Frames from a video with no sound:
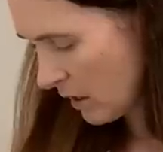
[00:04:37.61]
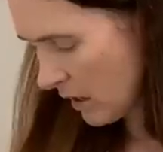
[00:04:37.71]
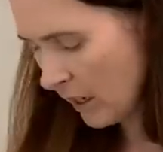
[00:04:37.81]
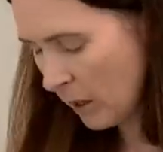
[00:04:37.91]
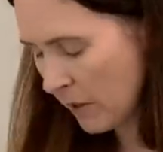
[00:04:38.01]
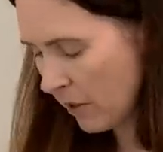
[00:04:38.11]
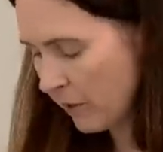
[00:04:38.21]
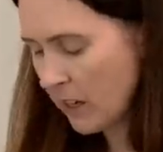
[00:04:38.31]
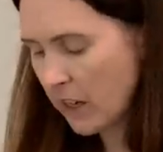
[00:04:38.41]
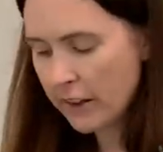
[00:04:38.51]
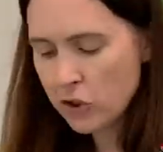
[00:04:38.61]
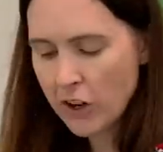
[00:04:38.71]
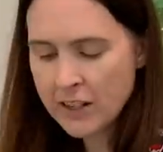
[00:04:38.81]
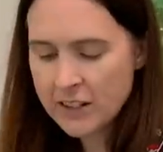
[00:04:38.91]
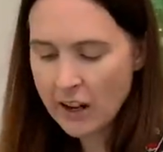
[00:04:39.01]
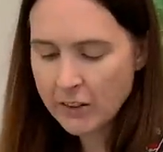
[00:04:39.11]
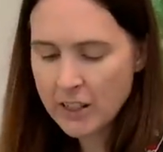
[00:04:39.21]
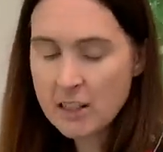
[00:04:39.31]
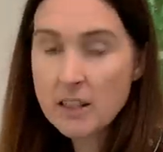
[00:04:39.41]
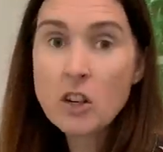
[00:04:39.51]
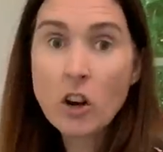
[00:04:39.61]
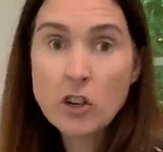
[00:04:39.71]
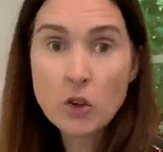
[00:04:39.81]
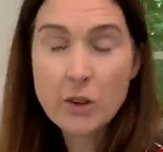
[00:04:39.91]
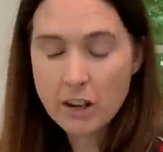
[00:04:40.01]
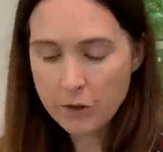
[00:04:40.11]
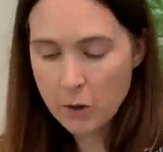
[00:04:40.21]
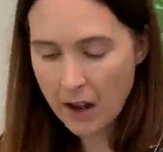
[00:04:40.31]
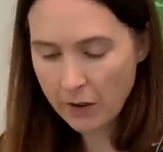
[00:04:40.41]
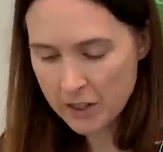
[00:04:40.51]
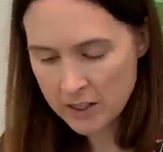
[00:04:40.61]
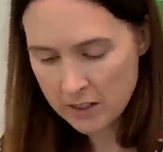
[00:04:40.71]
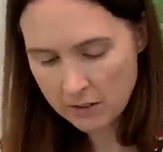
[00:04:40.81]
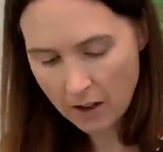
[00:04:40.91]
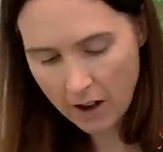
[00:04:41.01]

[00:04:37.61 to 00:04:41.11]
little bit of vanilla extract. Now, this is a luxury if you have it.